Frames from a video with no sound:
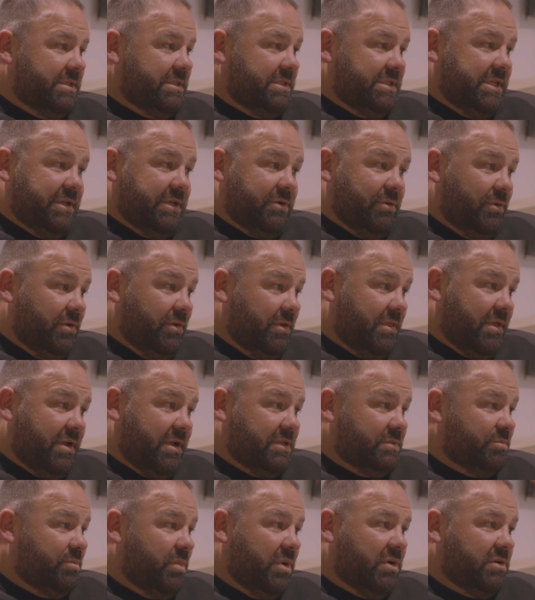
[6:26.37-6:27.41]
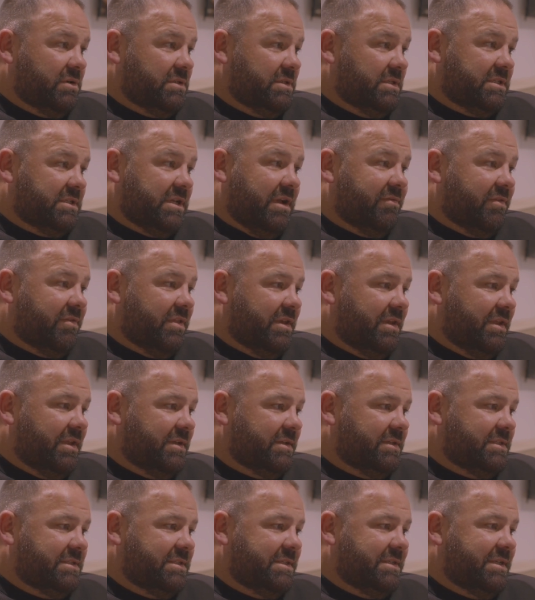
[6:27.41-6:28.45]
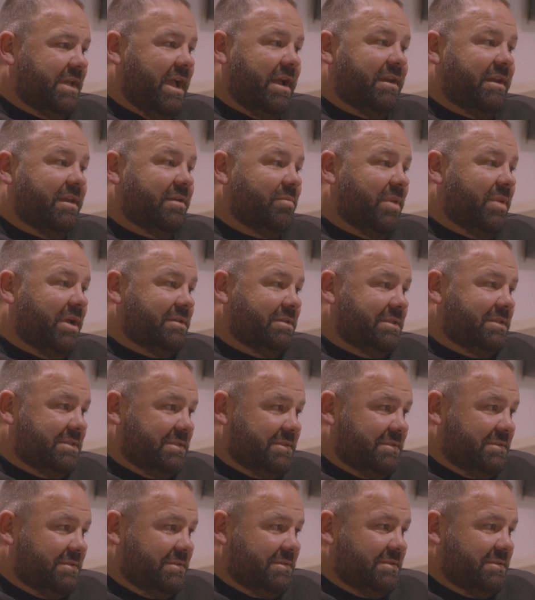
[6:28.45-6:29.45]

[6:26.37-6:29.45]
tick all of those boxes over the next 18 months.